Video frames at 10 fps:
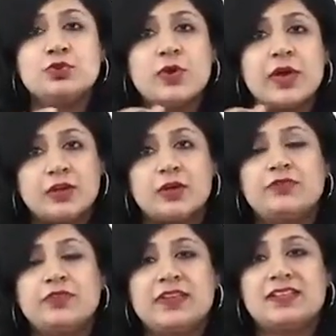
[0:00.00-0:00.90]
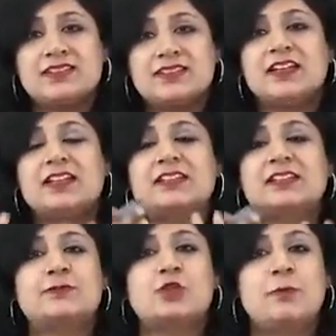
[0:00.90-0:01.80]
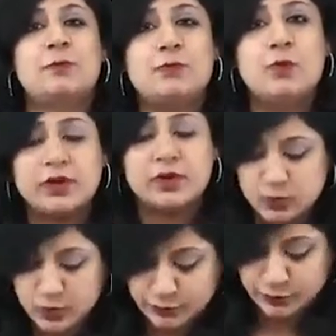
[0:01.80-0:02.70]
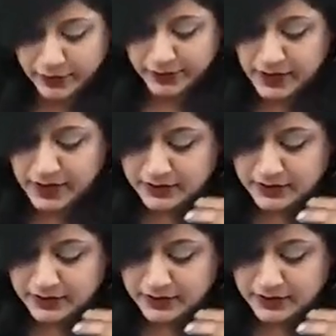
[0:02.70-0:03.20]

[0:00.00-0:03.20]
Due to any of the reasons, it is absorbing more and more fluid.